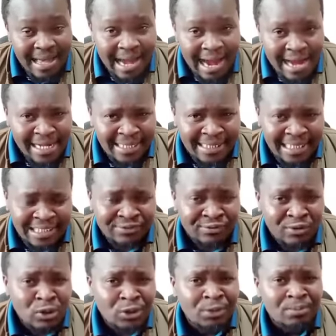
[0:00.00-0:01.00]
And it has
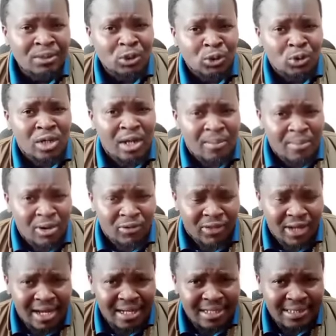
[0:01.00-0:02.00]
forced me to talk about
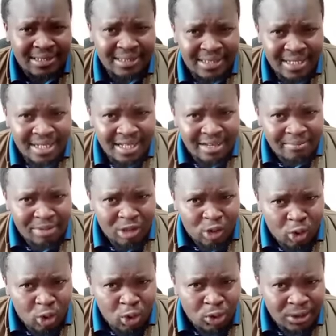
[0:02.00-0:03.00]
that
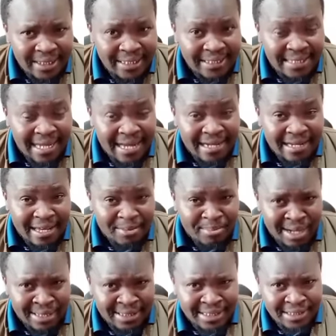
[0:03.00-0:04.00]
because it's an
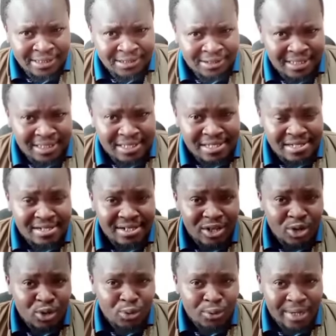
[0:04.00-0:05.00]
emerging trend
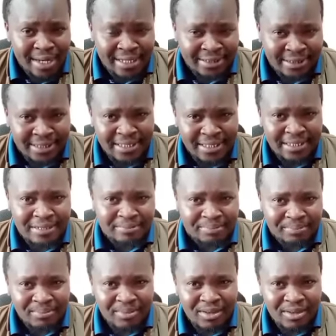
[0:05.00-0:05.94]
we are seeing.